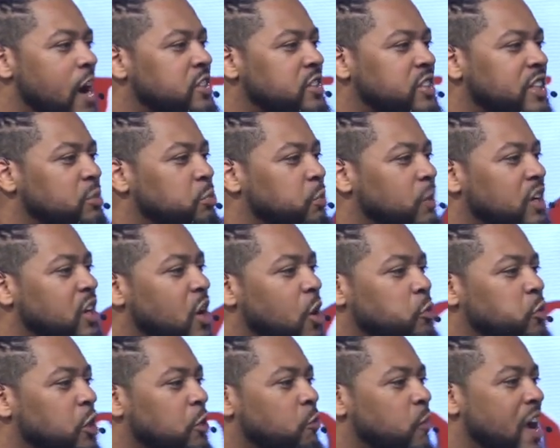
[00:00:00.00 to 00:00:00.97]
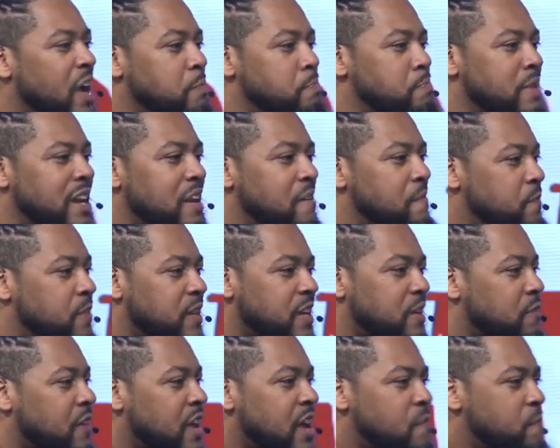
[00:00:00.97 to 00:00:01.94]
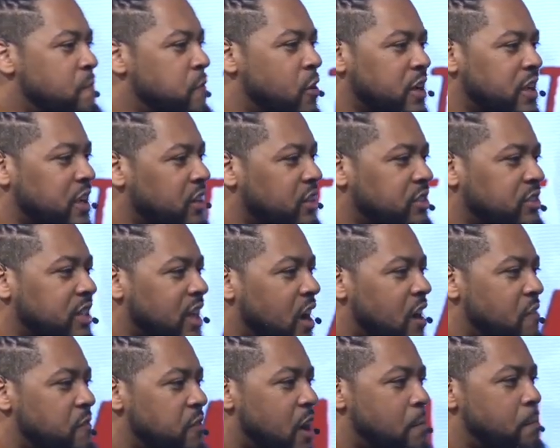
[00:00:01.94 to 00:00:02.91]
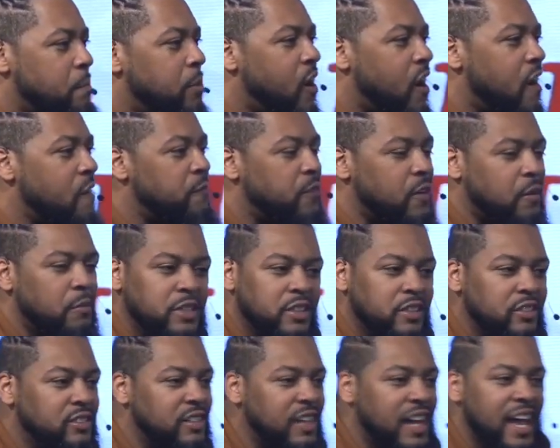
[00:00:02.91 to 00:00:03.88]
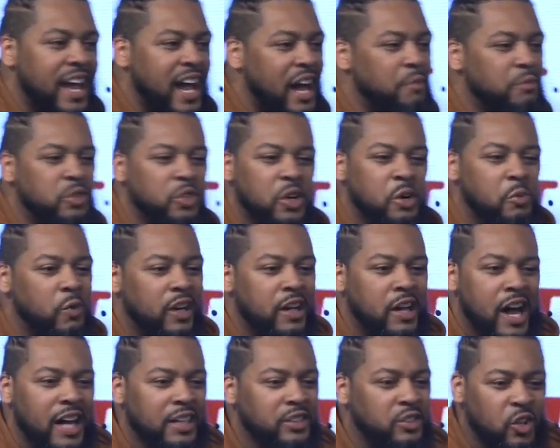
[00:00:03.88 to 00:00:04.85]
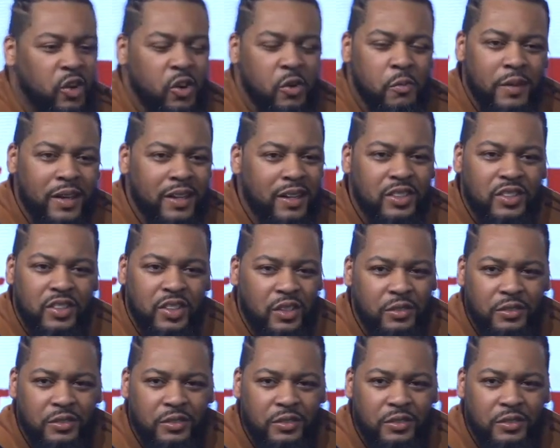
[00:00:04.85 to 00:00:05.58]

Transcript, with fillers: this with no direct benefit for yourself apart from just saying, I'm doing what God told me to do.